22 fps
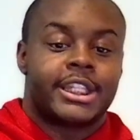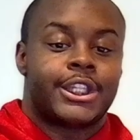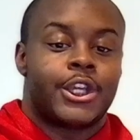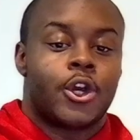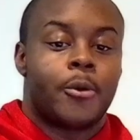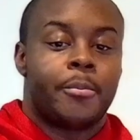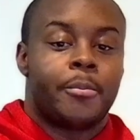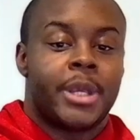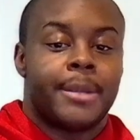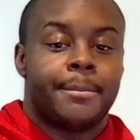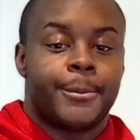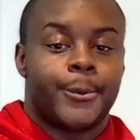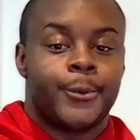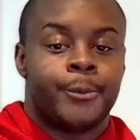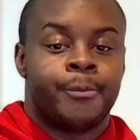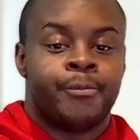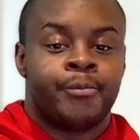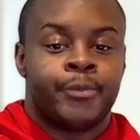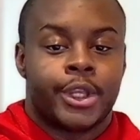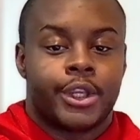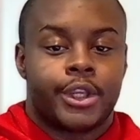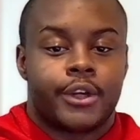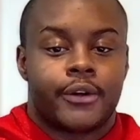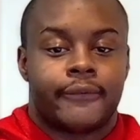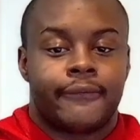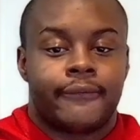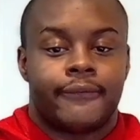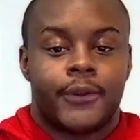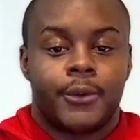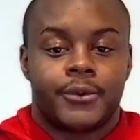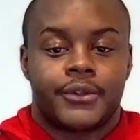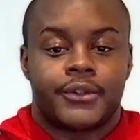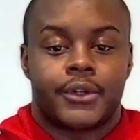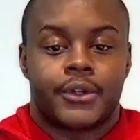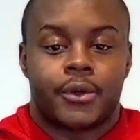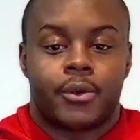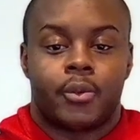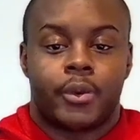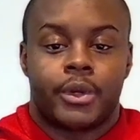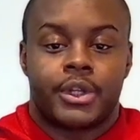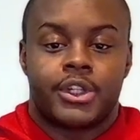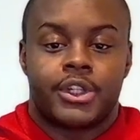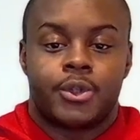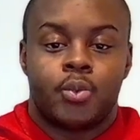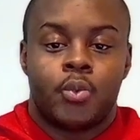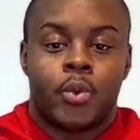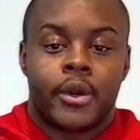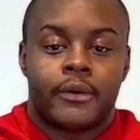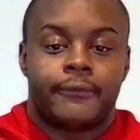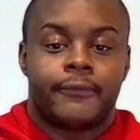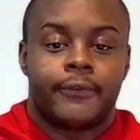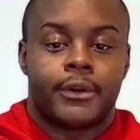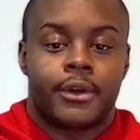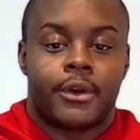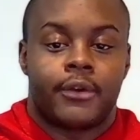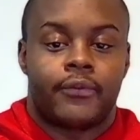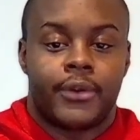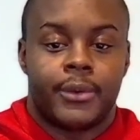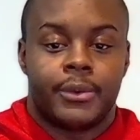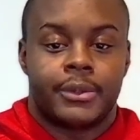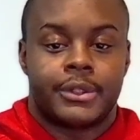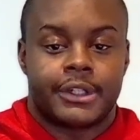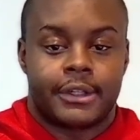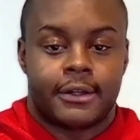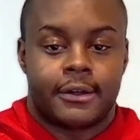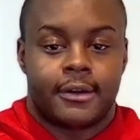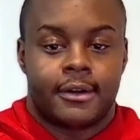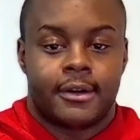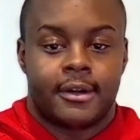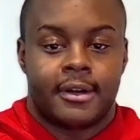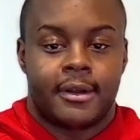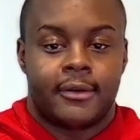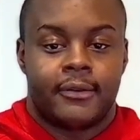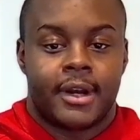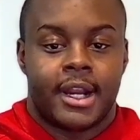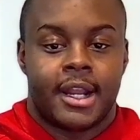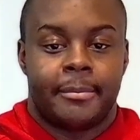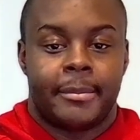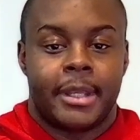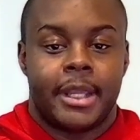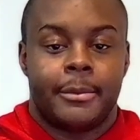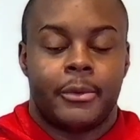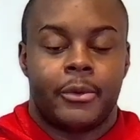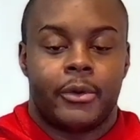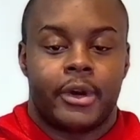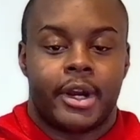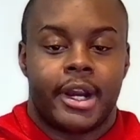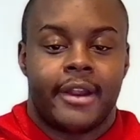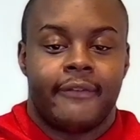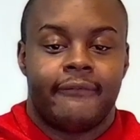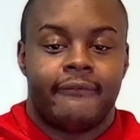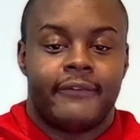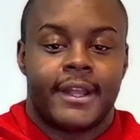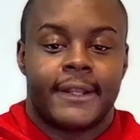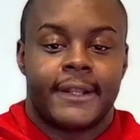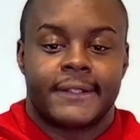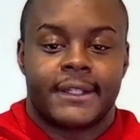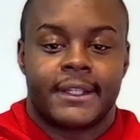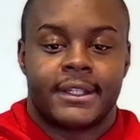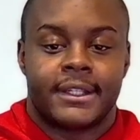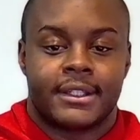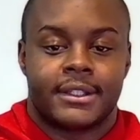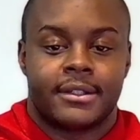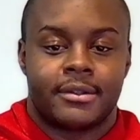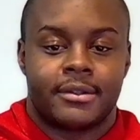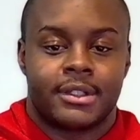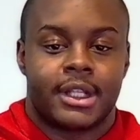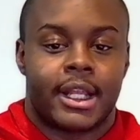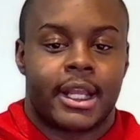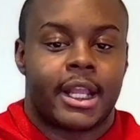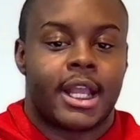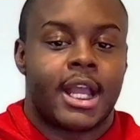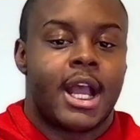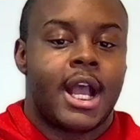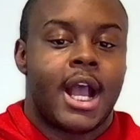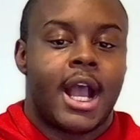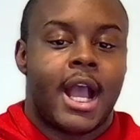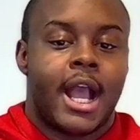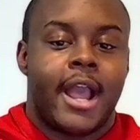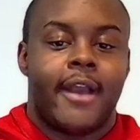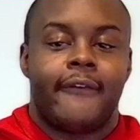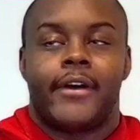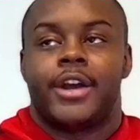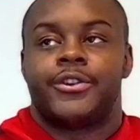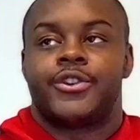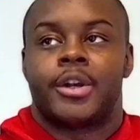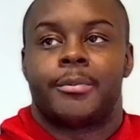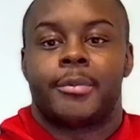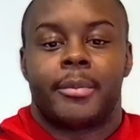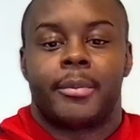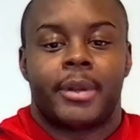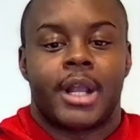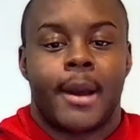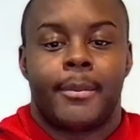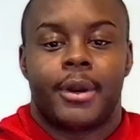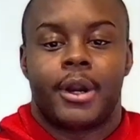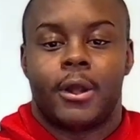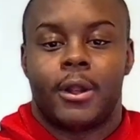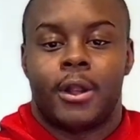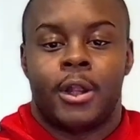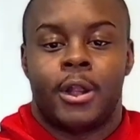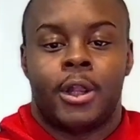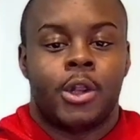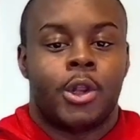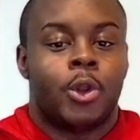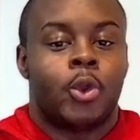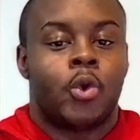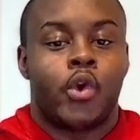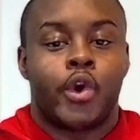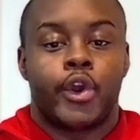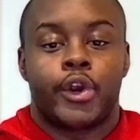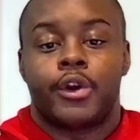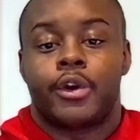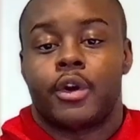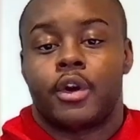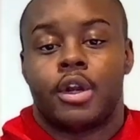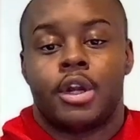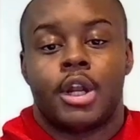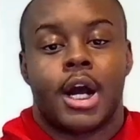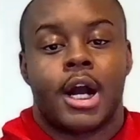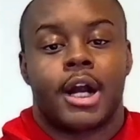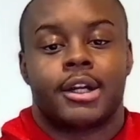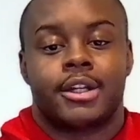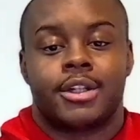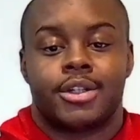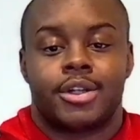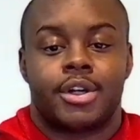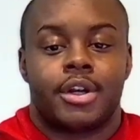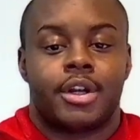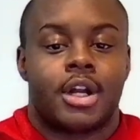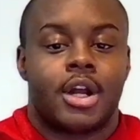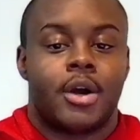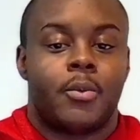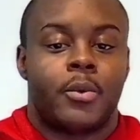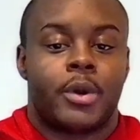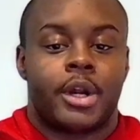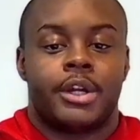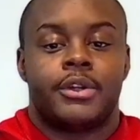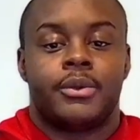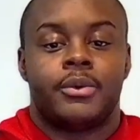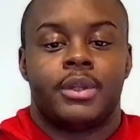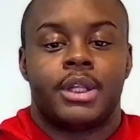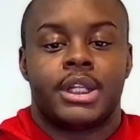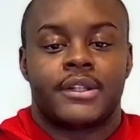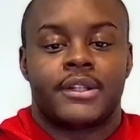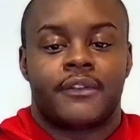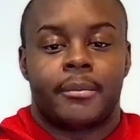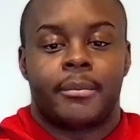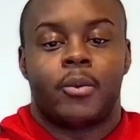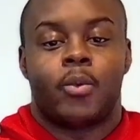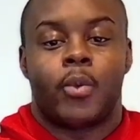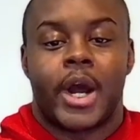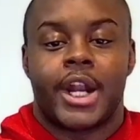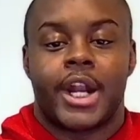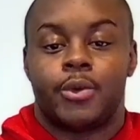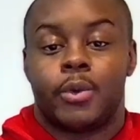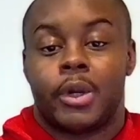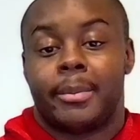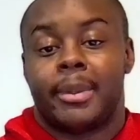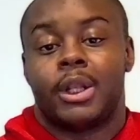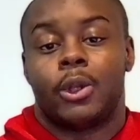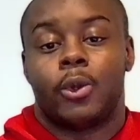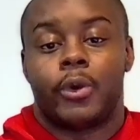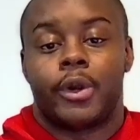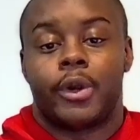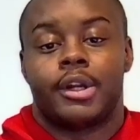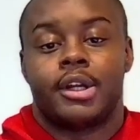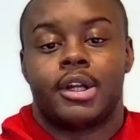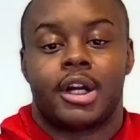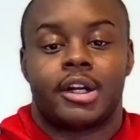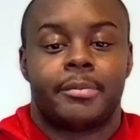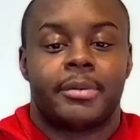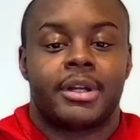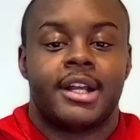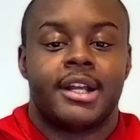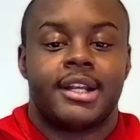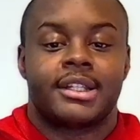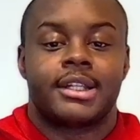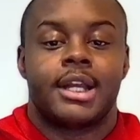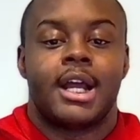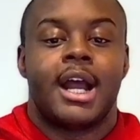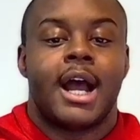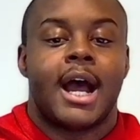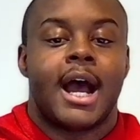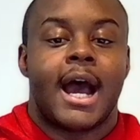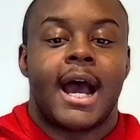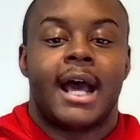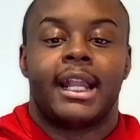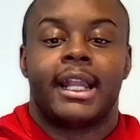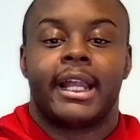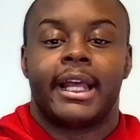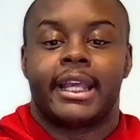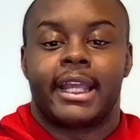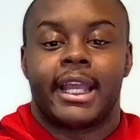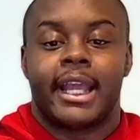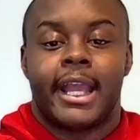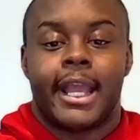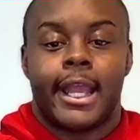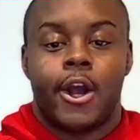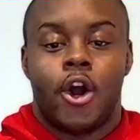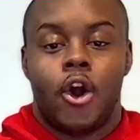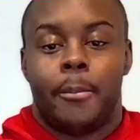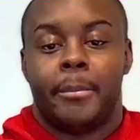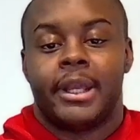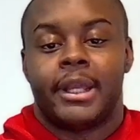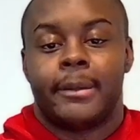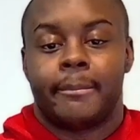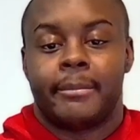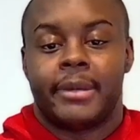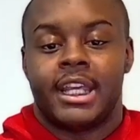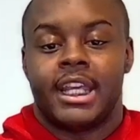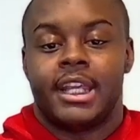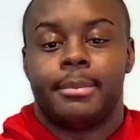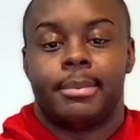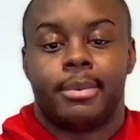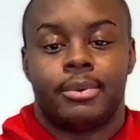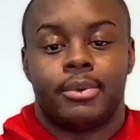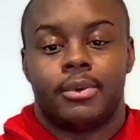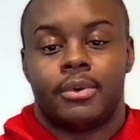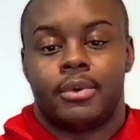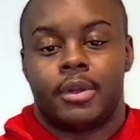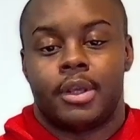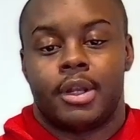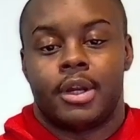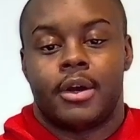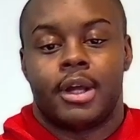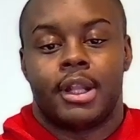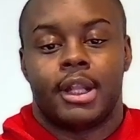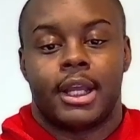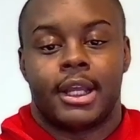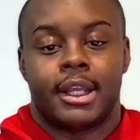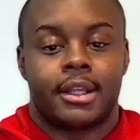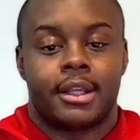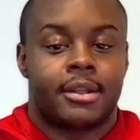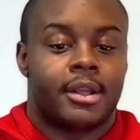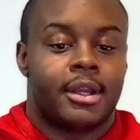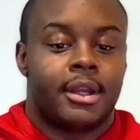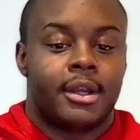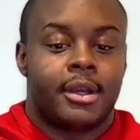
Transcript: Tell people your future, what you want for your future, right? People are invested, and it's like if I dream of becoming a lawyer or a doctor, and I want to do this, but why do you want to be a lawyer or a doctor? Because I like helping people, I like